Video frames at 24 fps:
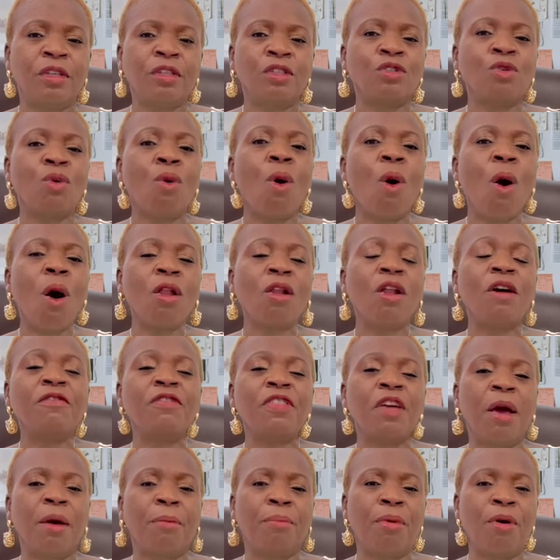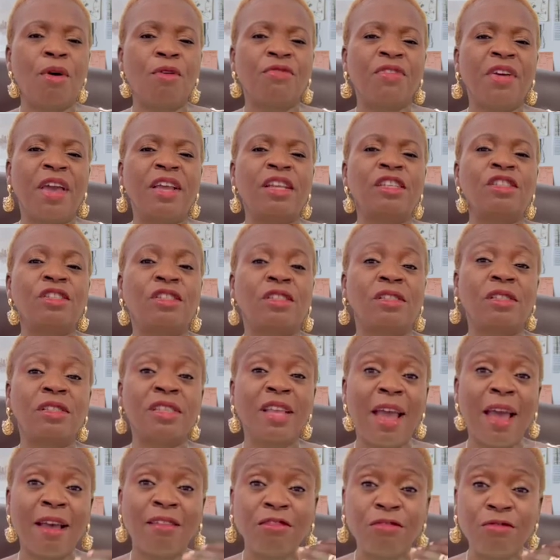So all of the above,
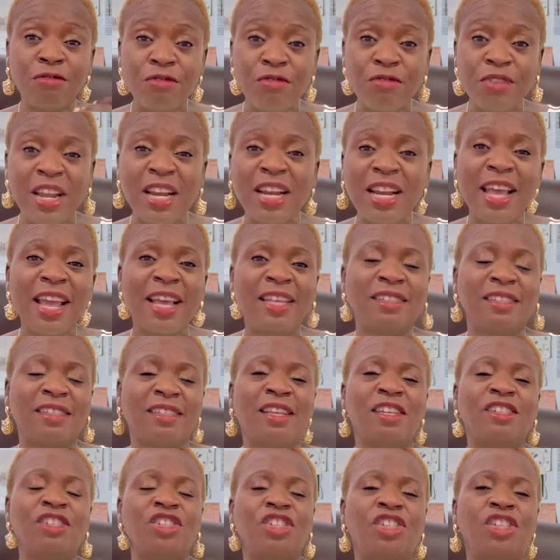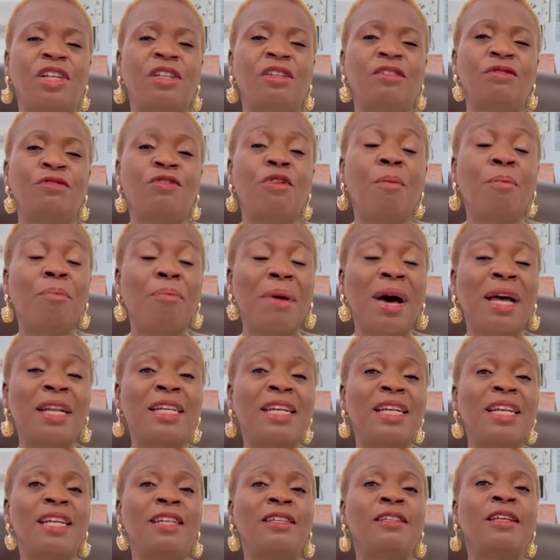they are really essential for
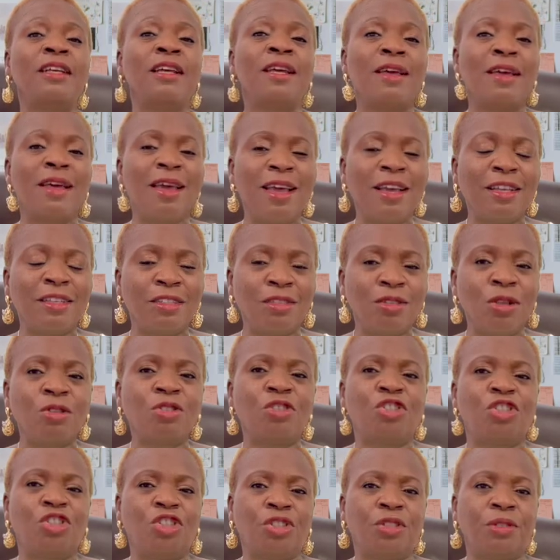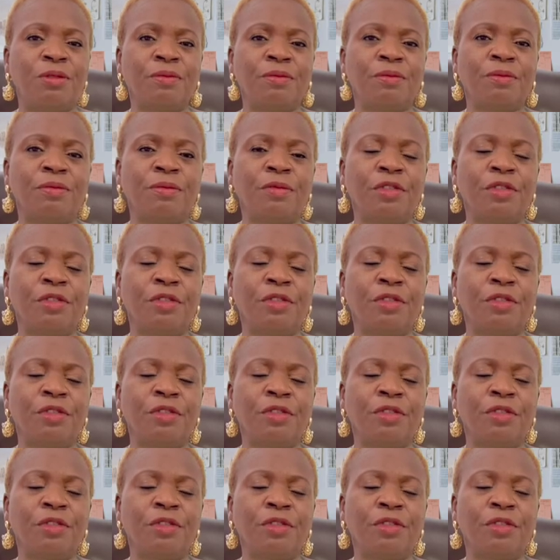battling exhaustion.